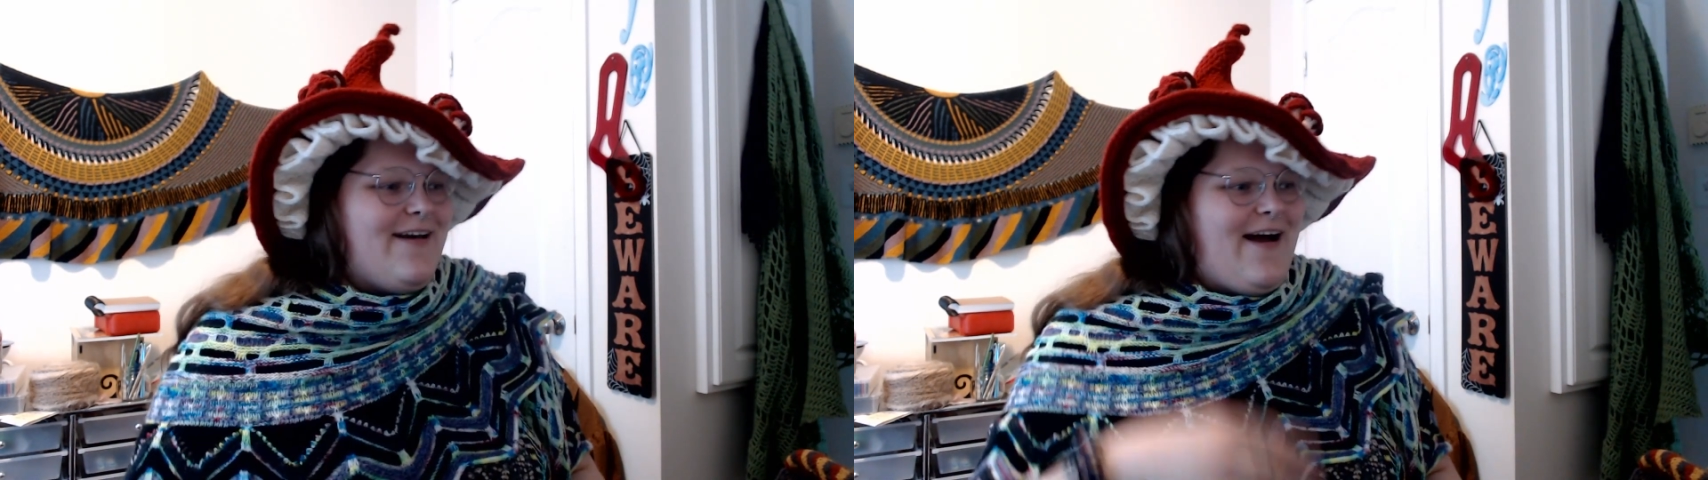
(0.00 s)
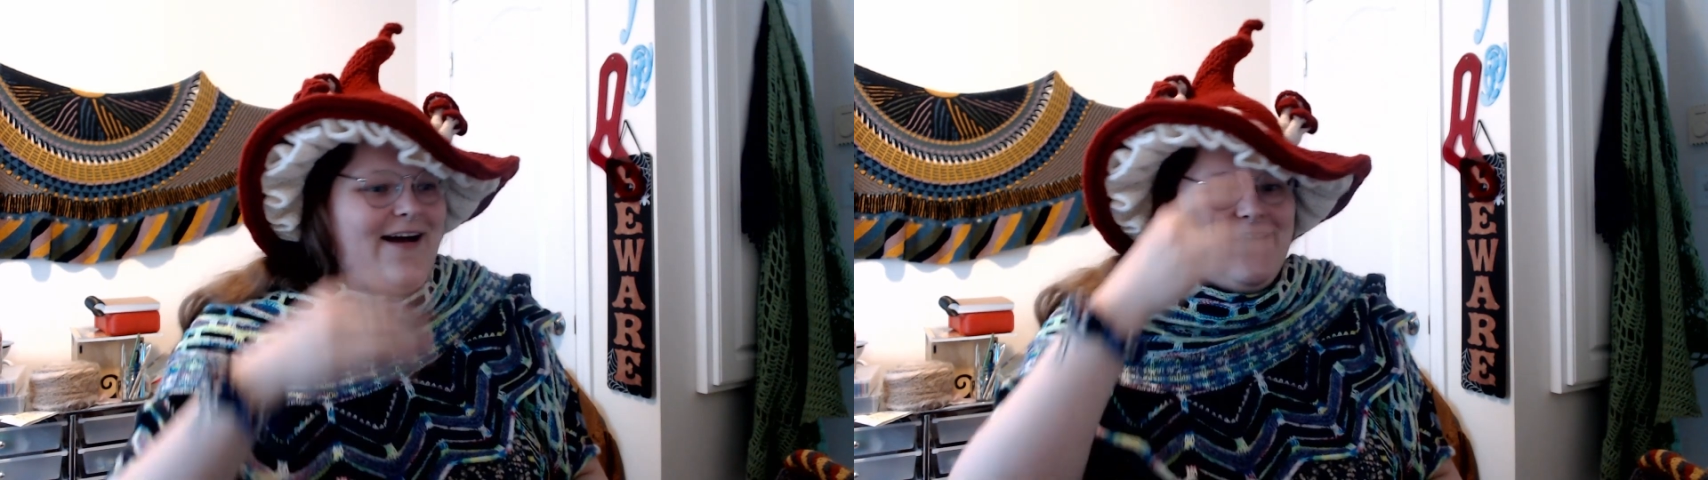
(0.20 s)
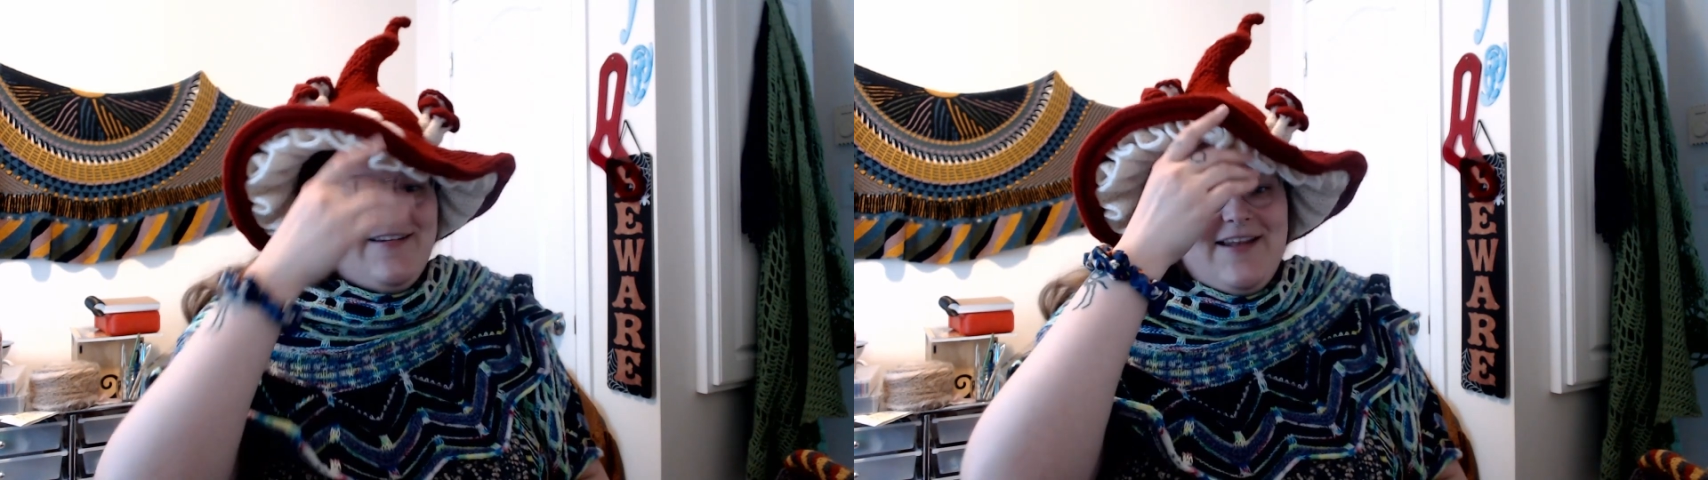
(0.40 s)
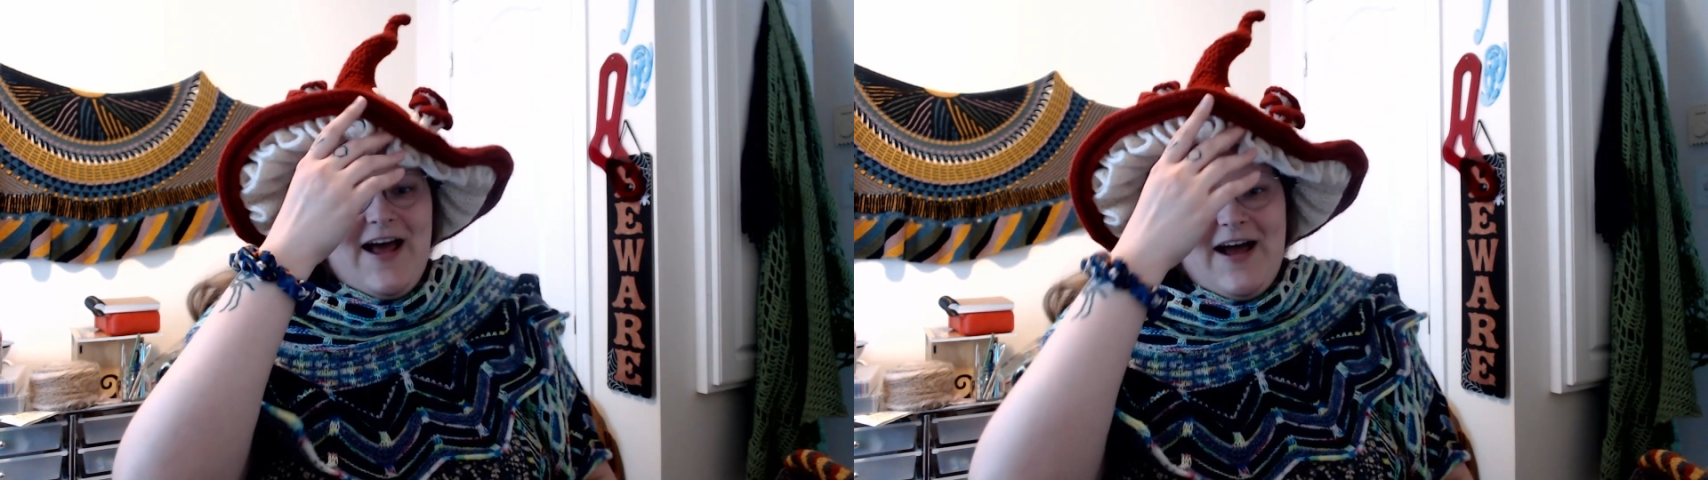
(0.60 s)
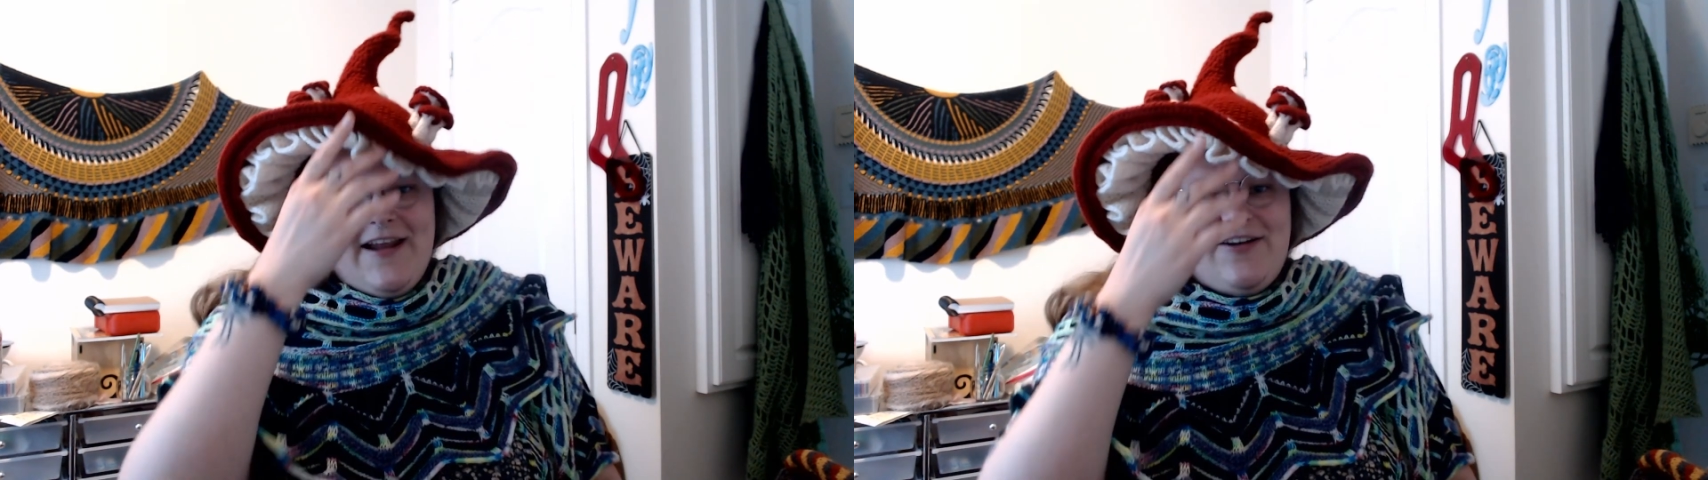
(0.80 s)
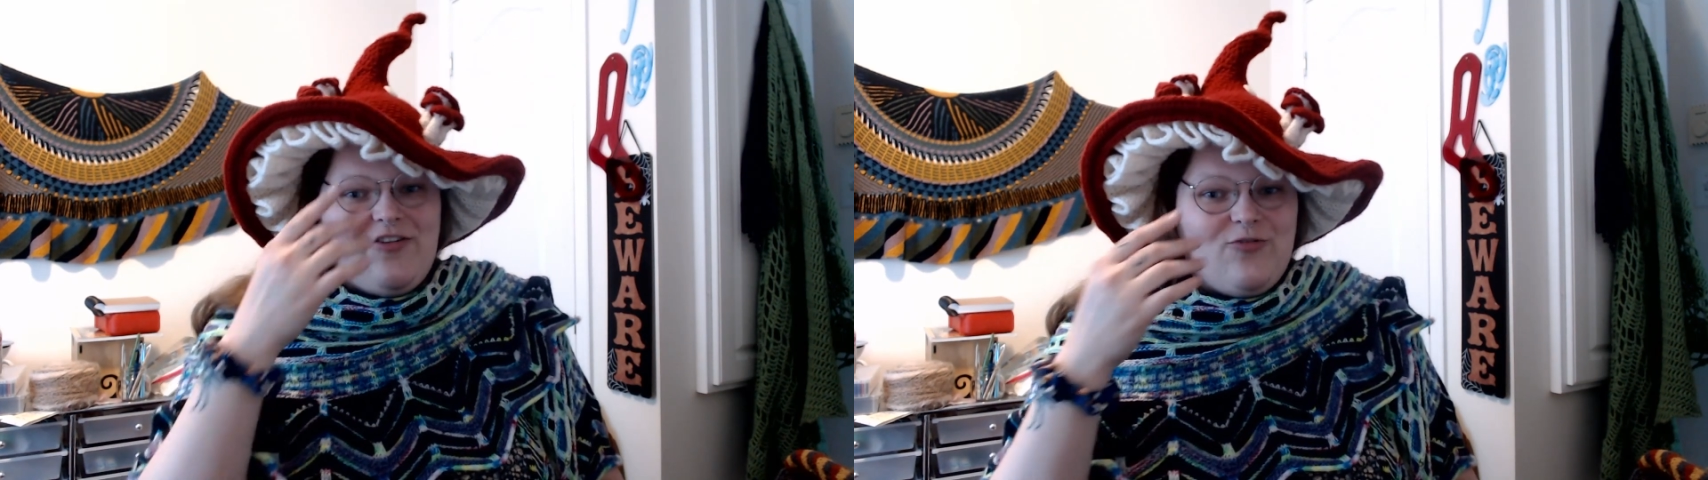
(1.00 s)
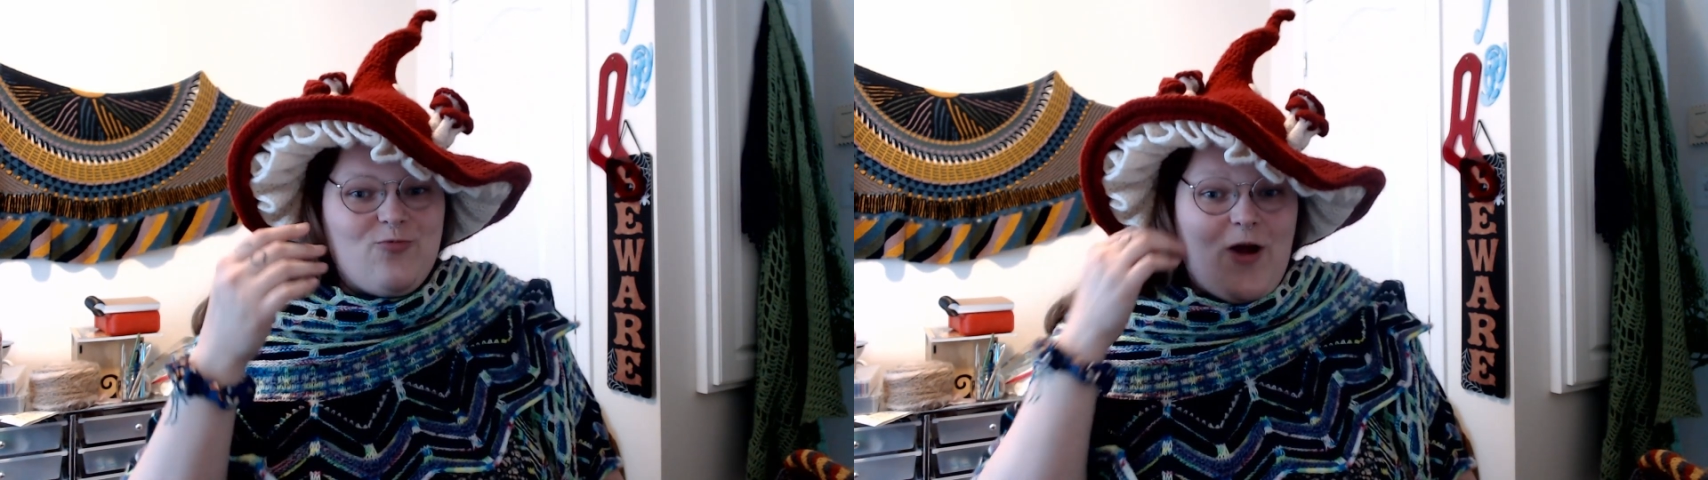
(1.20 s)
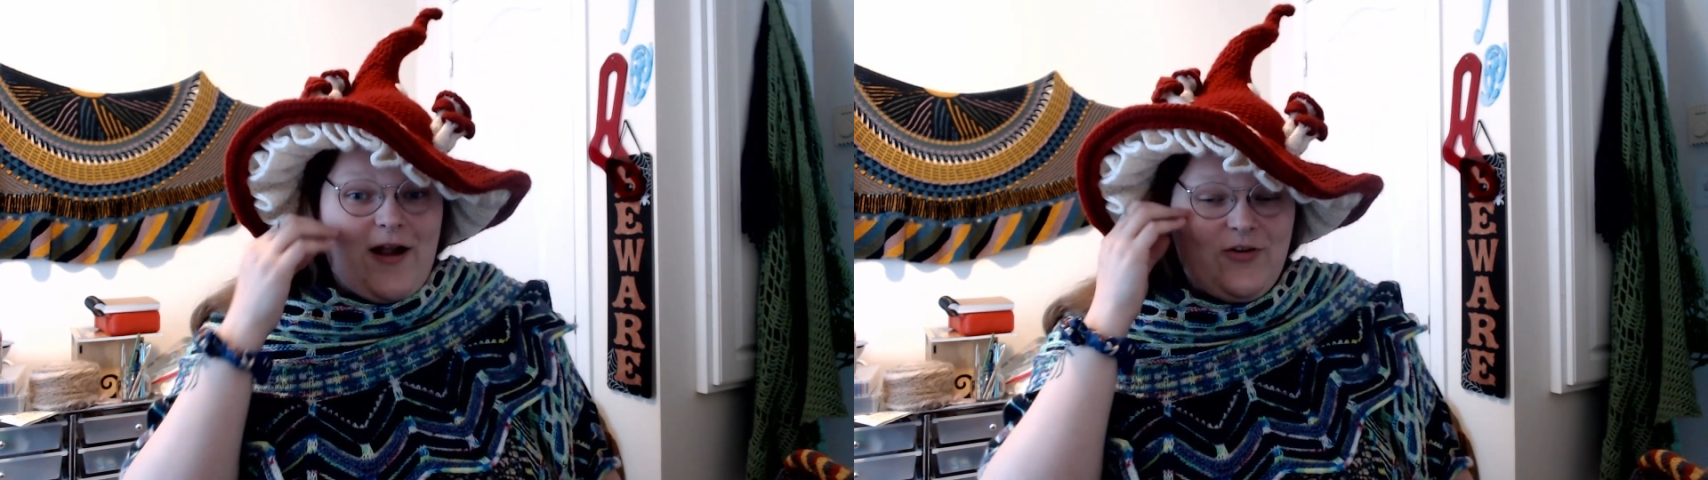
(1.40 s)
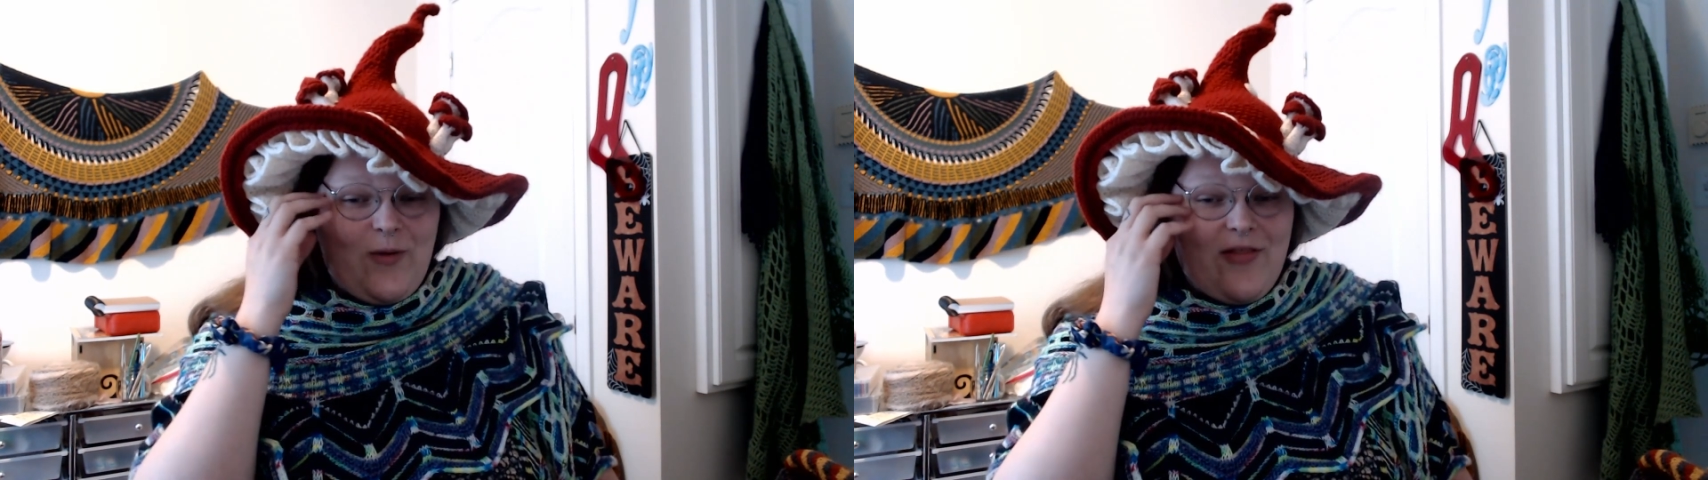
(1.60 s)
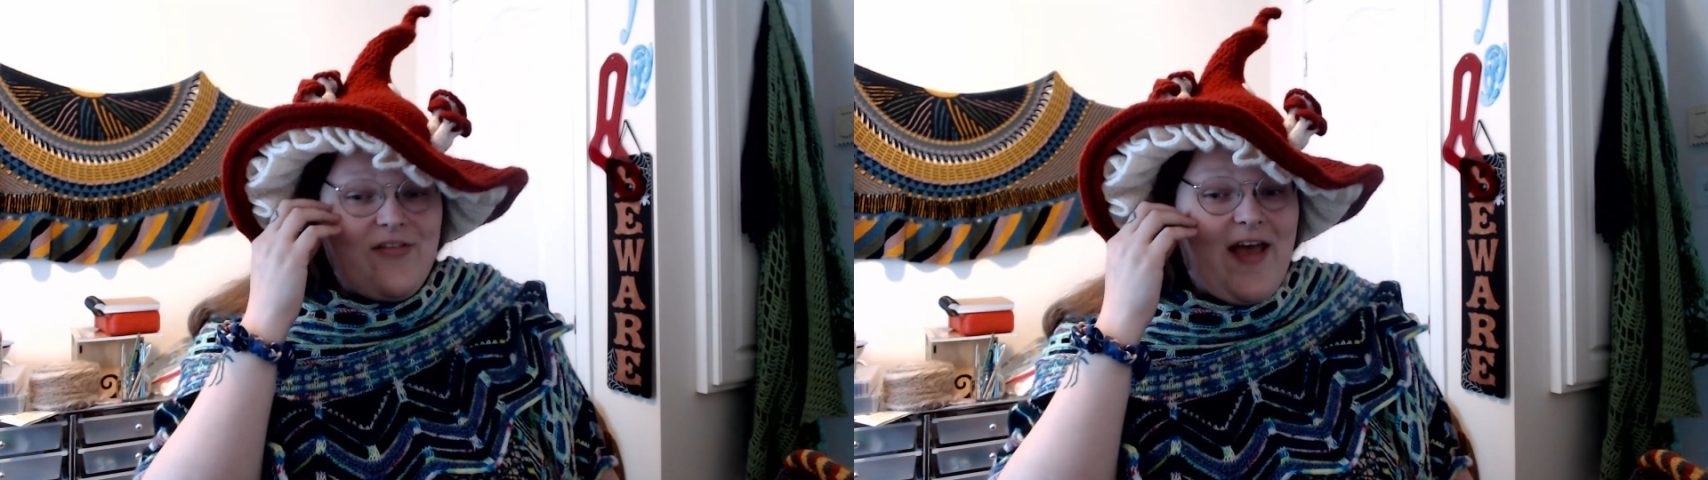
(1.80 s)
Did I just run to wear this
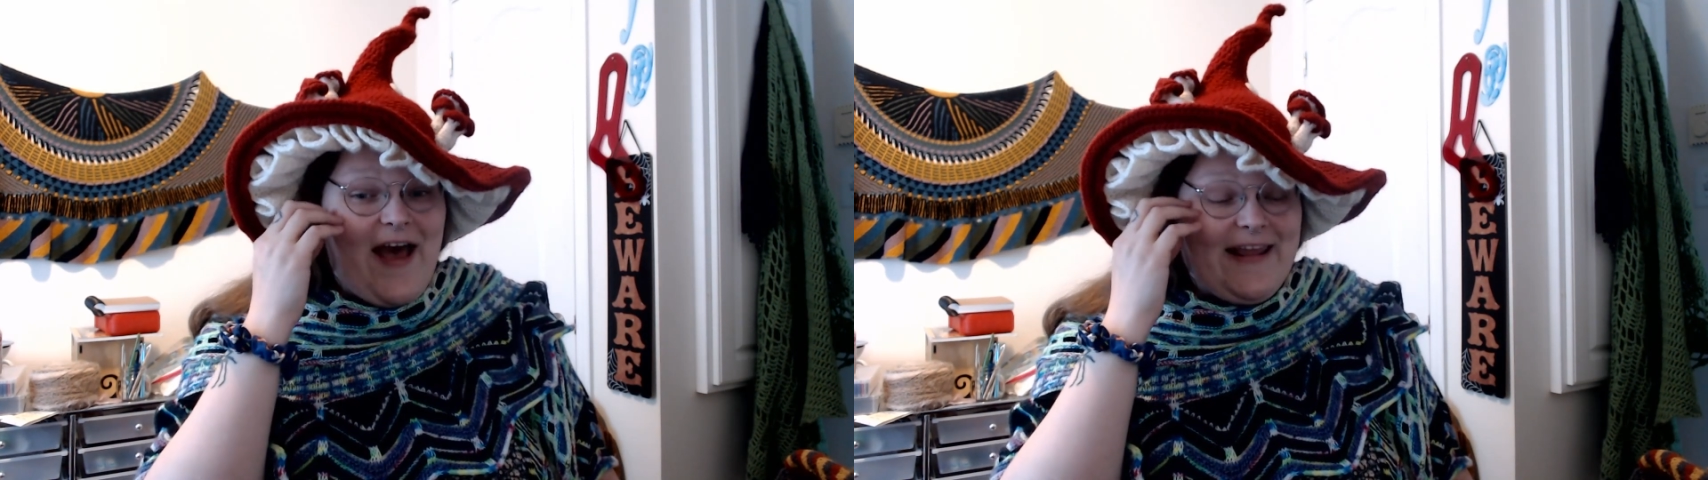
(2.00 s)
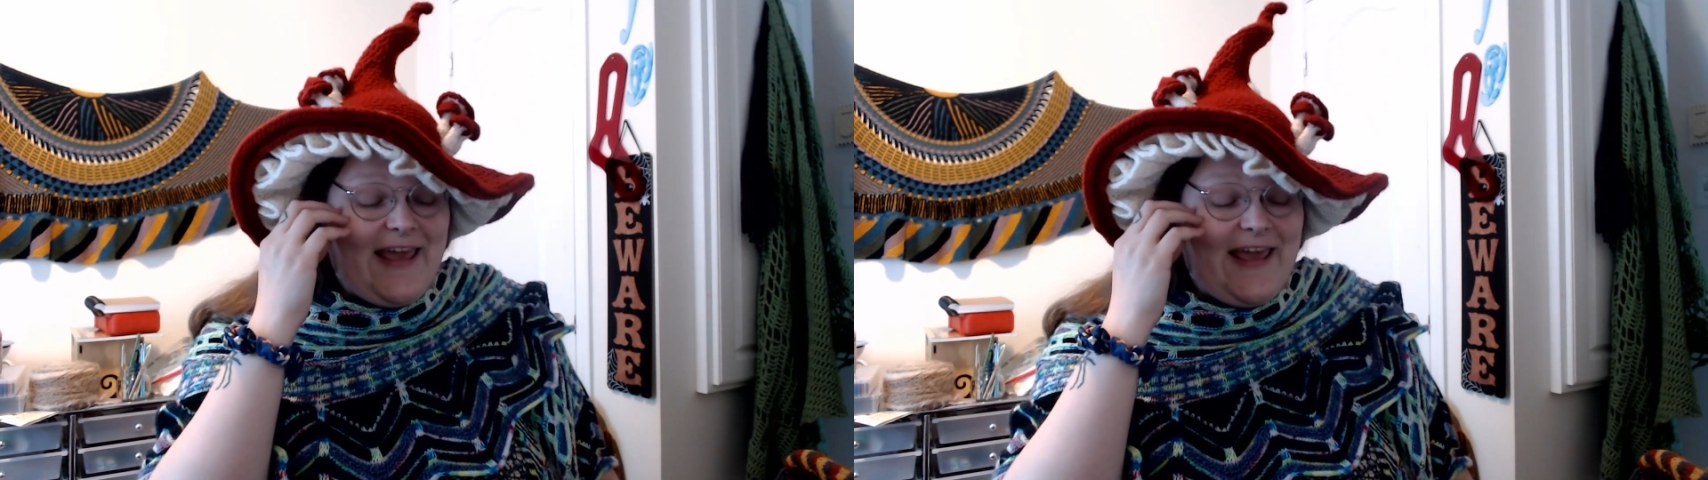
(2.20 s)
hat again?